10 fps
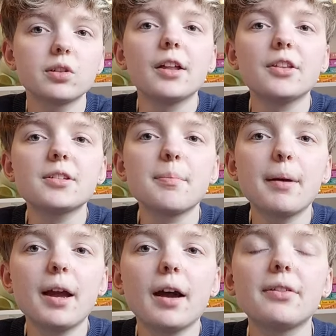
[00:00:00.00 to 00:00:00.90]
Like, there's a
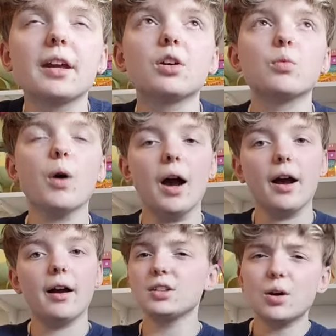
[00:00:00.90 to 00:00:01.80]
bit, I think,
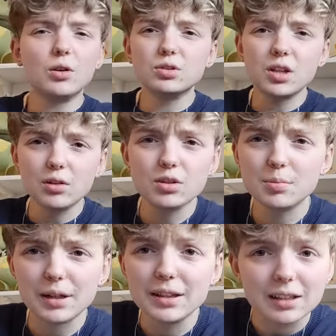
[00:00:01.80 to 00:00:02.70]
where, you know, I'll just play the